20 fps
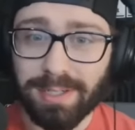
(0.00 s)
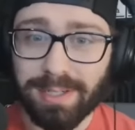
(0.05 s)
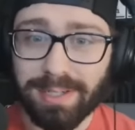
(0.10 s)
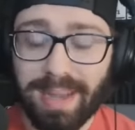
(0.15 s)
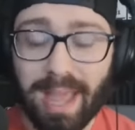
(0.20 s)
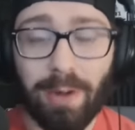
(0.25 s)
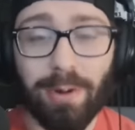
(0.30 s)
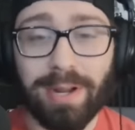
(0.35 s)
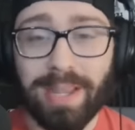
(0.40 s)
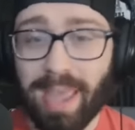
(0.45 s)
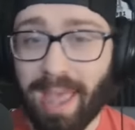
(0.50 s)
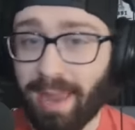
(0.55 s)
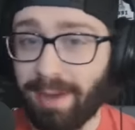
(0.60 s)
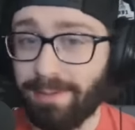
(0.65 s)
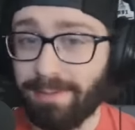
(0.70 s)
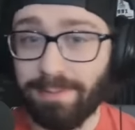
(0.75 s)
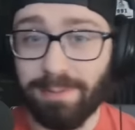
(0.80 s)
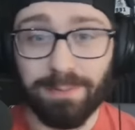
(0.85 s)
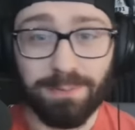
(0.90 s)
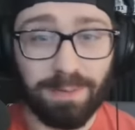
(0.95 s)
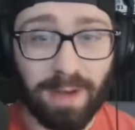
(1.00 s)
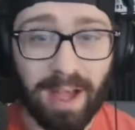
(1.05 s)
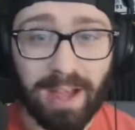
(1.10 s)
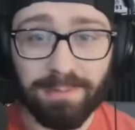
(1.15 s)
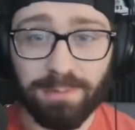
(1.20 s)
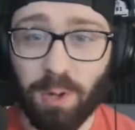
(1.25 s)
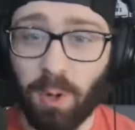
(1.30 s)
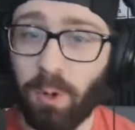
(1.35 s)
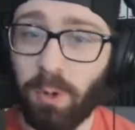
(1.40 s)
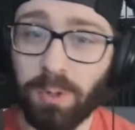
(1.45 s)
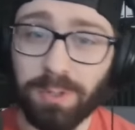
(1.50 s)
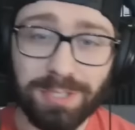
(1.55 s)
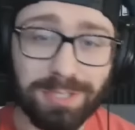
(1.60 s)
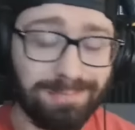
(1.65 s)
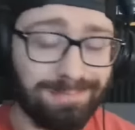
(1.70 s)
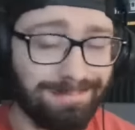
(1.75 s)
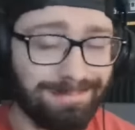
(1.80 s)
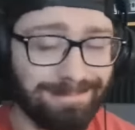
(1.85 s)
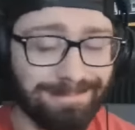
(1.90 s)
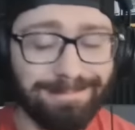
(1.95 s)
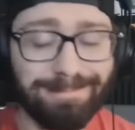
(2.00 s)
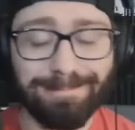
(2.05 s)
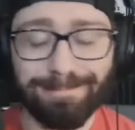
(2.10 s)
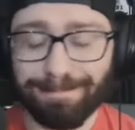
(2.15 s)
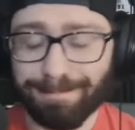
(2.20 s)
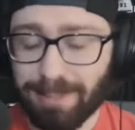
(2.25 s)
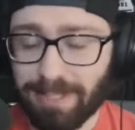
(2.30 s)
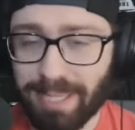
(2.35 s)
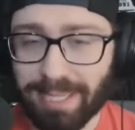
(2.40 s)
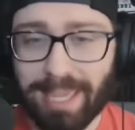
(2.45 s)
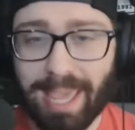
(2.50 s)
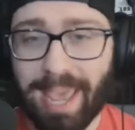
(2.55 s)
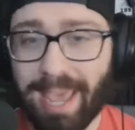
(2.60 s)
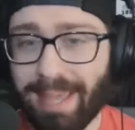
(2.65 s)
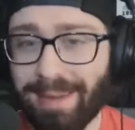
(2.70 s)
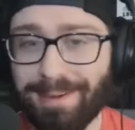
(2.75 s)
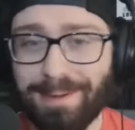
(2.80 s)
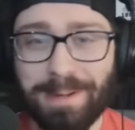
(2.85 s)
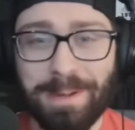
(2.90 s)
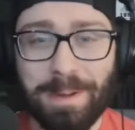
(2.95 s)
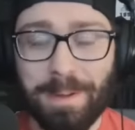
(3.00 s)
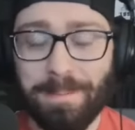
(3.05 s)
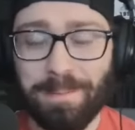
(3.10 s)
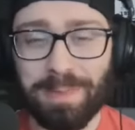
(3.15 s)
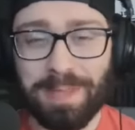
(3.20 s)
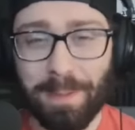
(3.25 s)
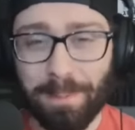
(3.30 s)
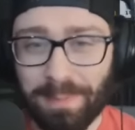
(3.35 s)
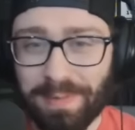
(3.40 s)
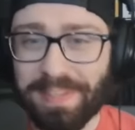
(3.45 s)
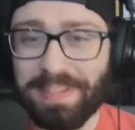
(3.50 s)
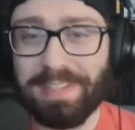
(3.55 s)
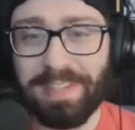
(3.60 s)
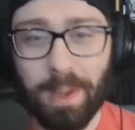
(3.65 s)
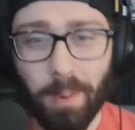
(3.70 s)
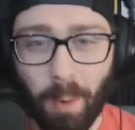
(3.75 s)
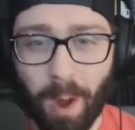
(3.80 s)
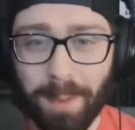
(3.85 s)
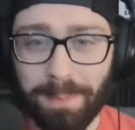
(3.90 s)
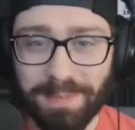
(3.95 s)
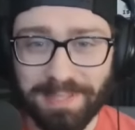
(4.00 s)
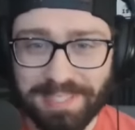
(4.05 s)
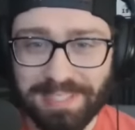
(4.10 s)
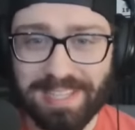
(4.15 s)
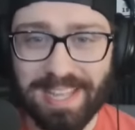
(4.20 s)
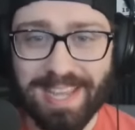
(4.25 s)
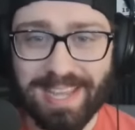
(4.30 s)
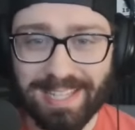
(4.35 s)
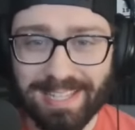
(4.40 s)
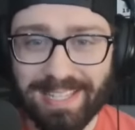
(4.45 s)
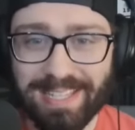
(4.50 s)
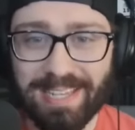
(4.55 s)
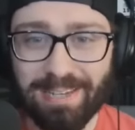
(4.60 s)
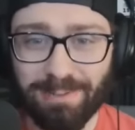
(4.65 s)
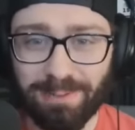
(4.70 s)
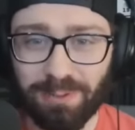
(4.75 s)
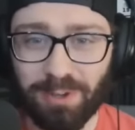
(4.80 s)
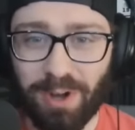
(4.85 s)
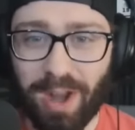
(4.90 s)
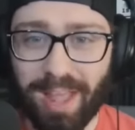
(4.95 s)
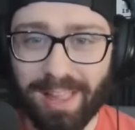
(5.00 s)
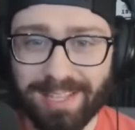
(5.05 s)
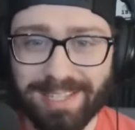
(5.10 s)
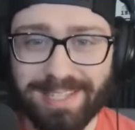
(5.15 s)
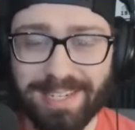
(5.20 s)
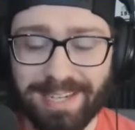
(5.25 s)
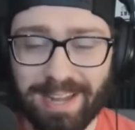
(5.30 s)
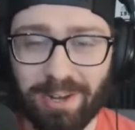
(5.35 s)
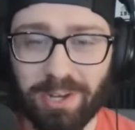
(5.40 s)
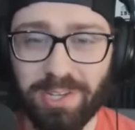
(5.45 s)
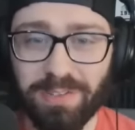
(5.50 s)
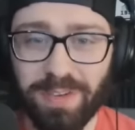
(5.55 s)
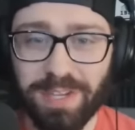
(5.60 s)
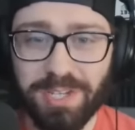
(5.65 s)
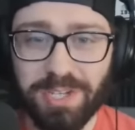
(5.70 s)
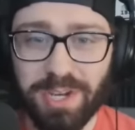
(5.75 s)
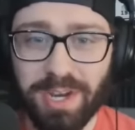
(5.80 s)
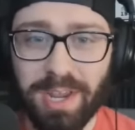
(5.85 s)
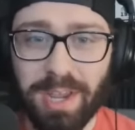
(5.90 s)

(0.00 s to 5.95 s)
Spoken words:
Now, again, five goals, you can't completely wipe the slate clean for Alex Nedeljkovic.